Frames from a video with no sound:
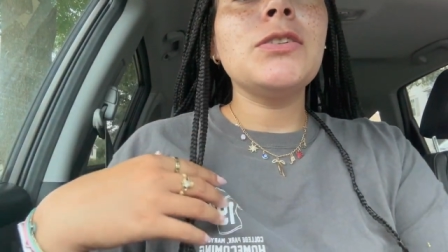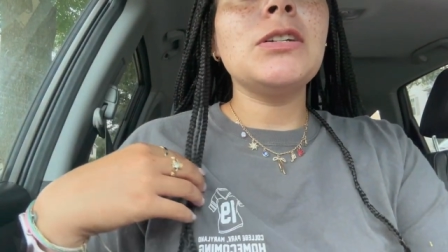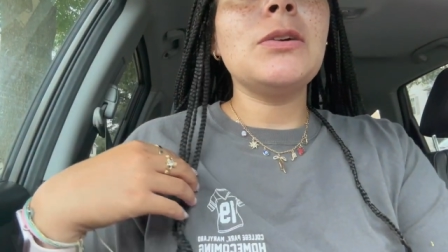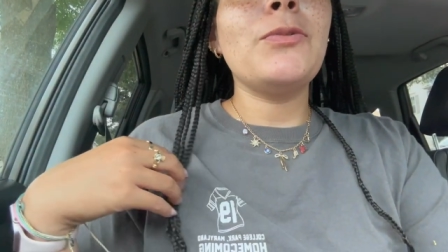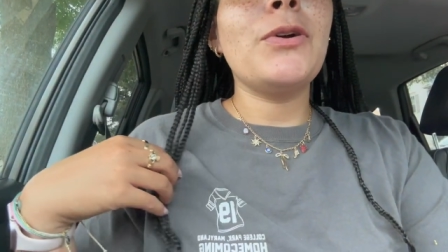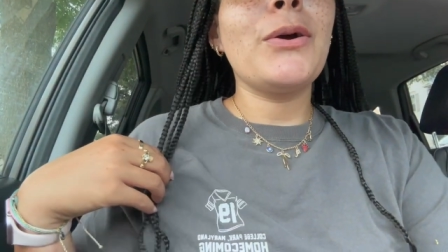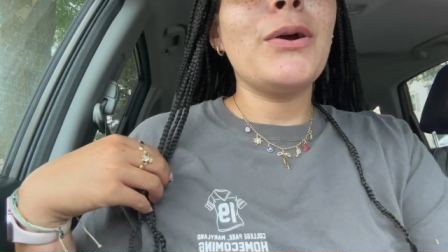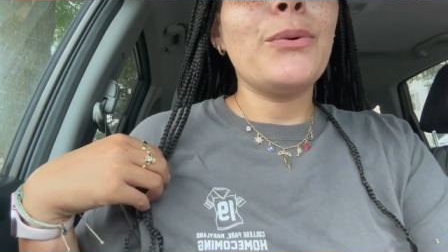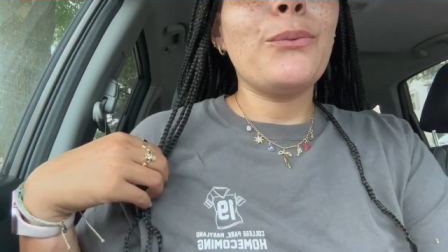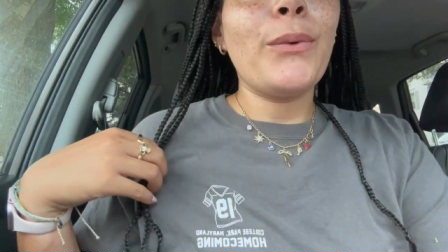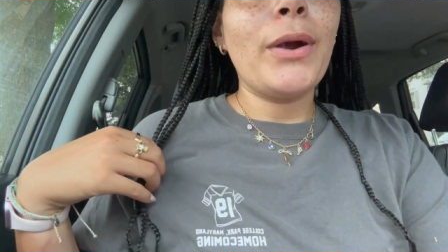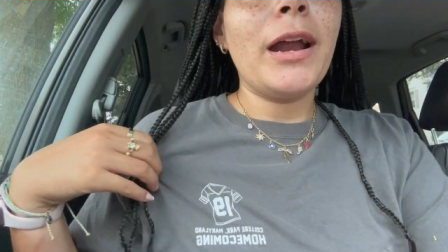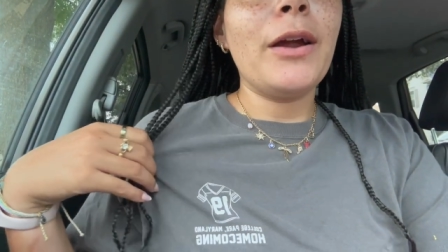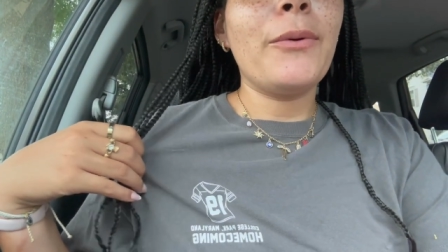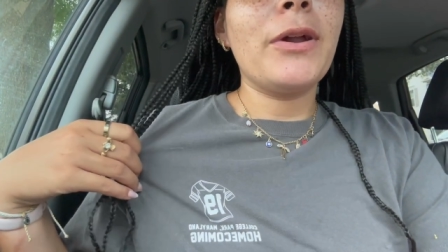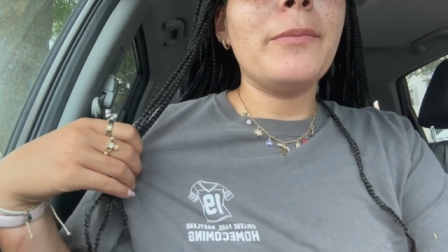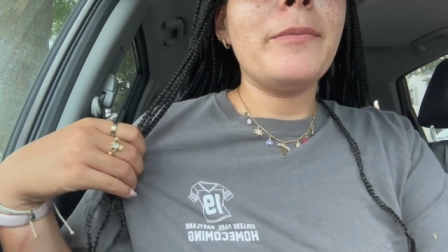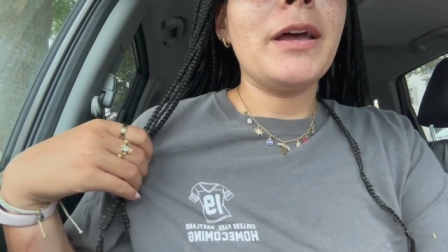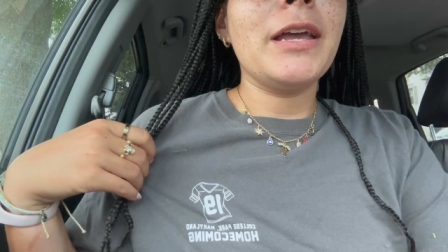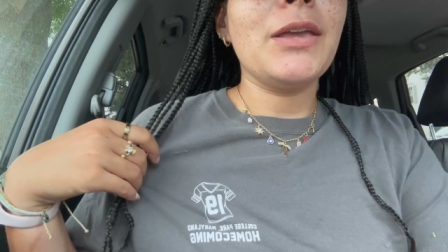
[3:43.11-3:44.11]
So I'm wearing
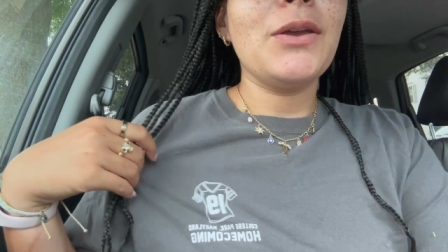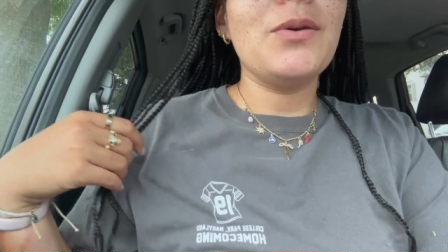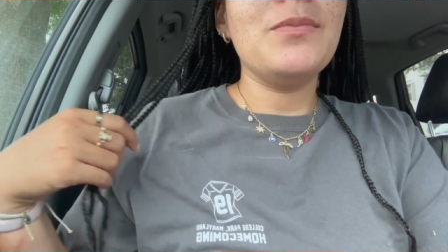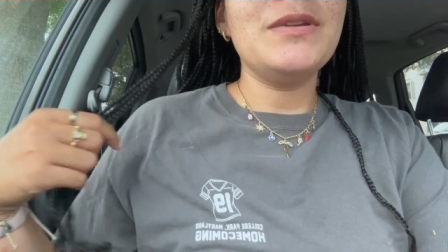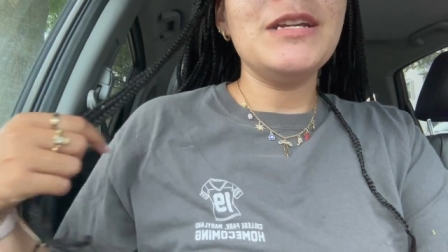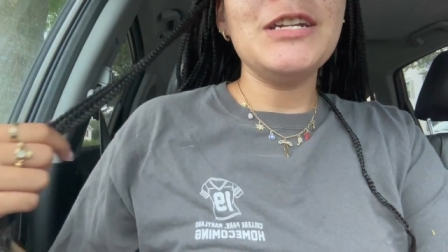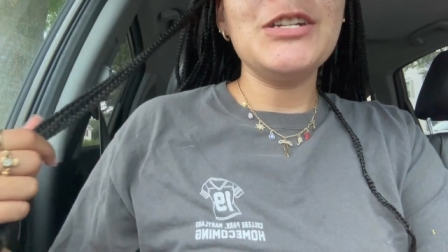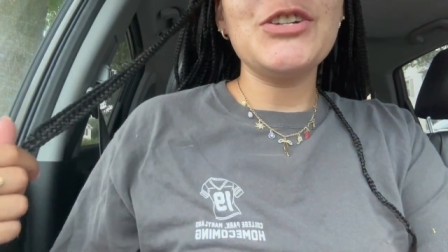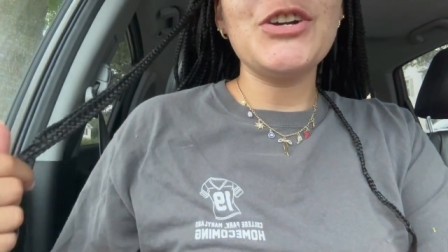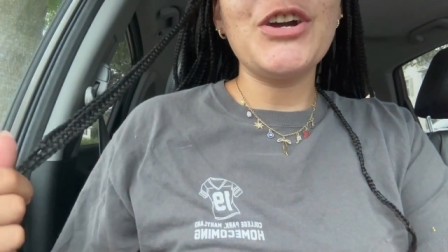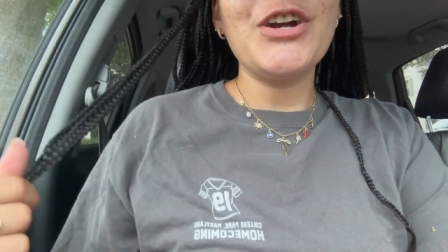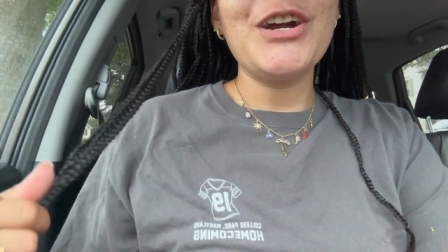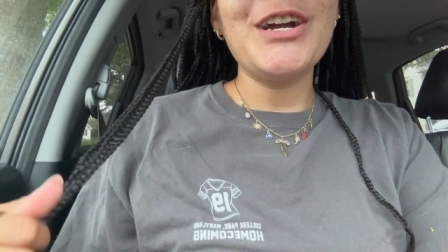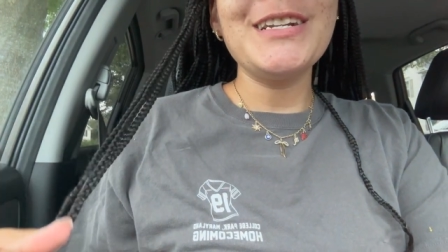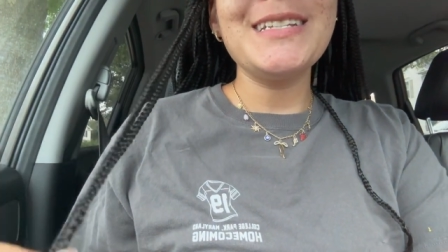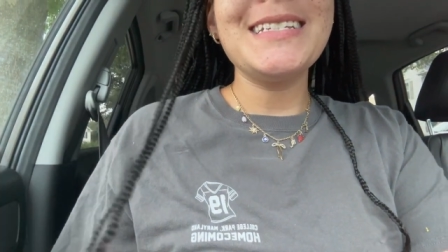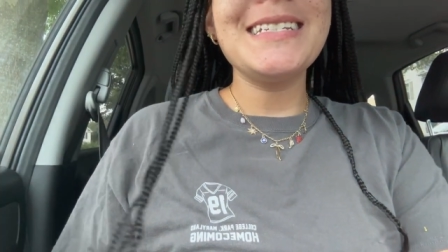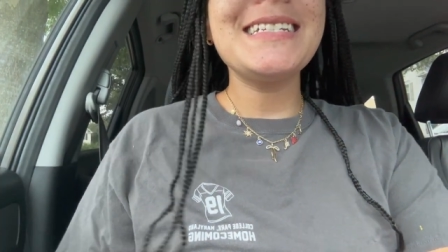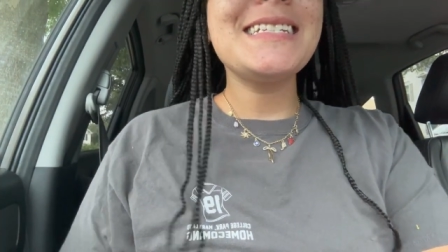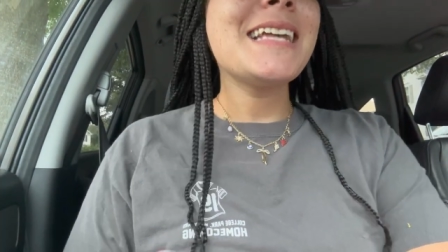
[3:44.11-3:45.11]
one of my UMD
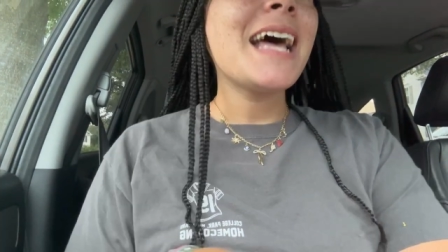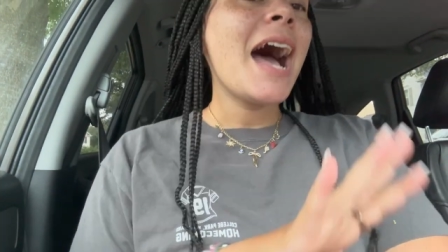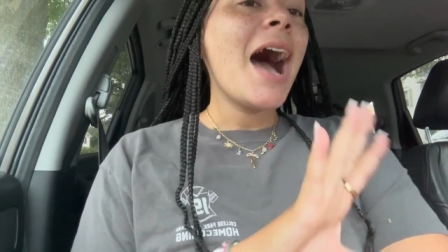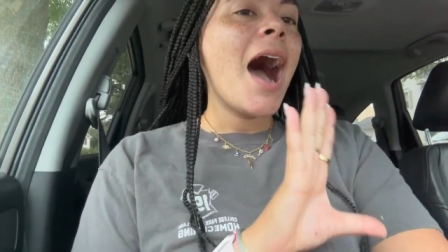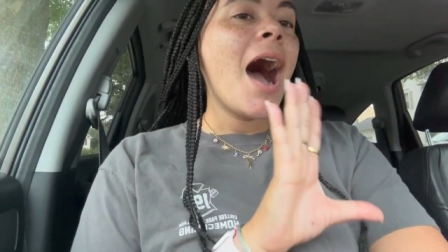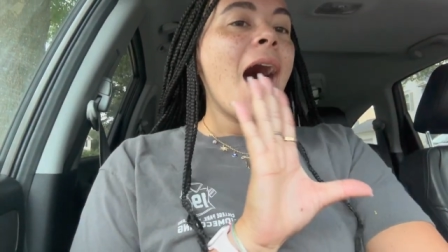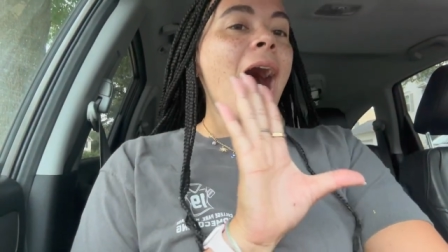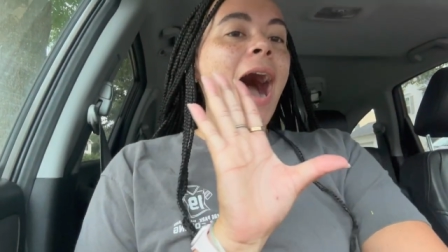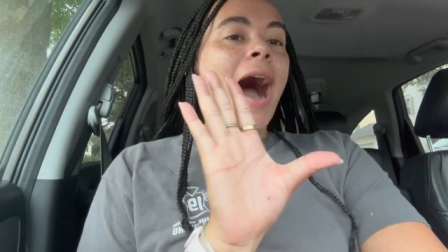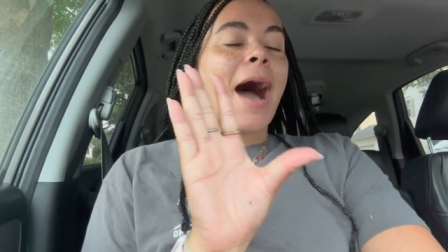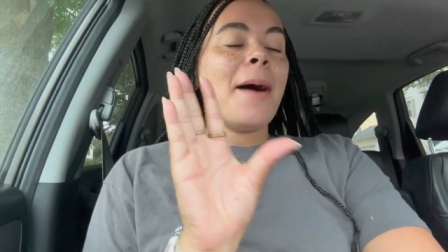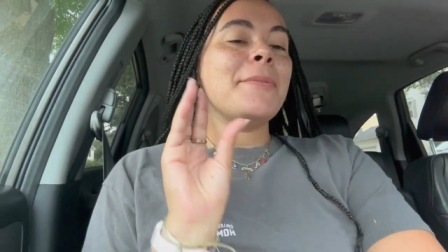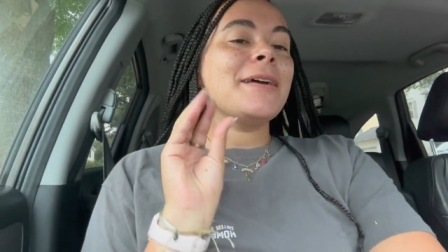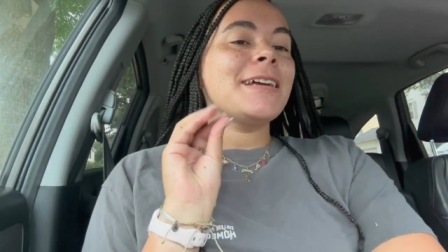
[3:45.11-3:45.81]
shirts. I'm